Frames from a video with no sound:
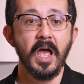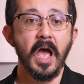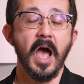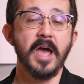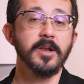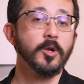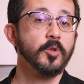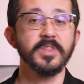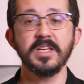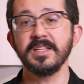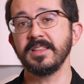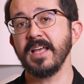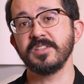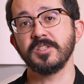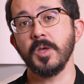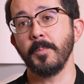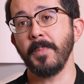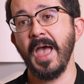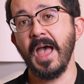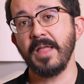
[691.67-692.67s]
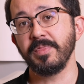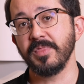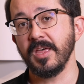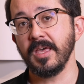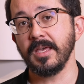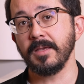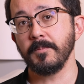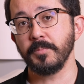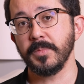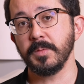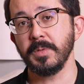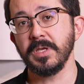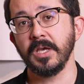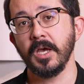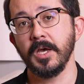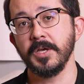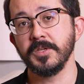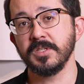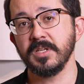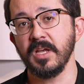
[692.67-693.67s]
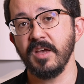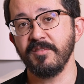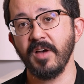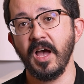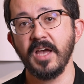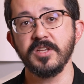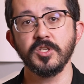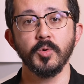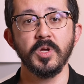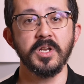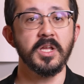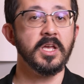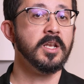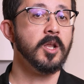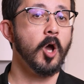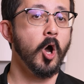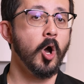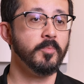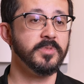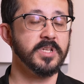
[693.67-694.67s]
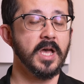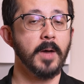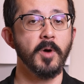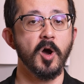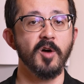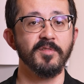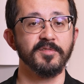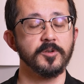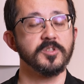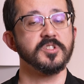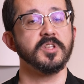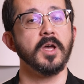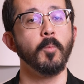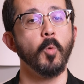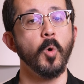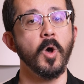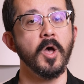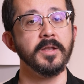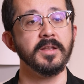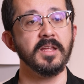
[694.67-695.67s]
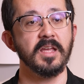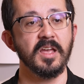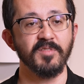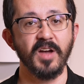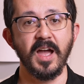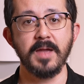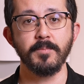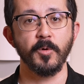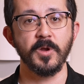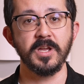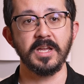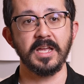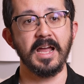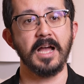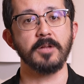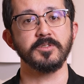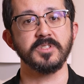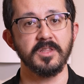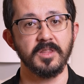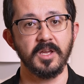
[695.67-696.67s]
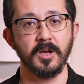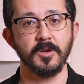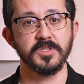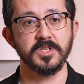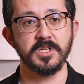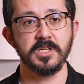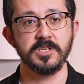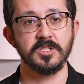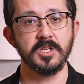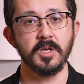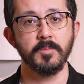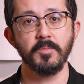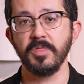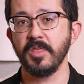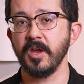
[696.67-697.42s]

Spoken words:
I don't think that's a bad thing, because if I do an in-home demo for someone, if I bring it out to their system,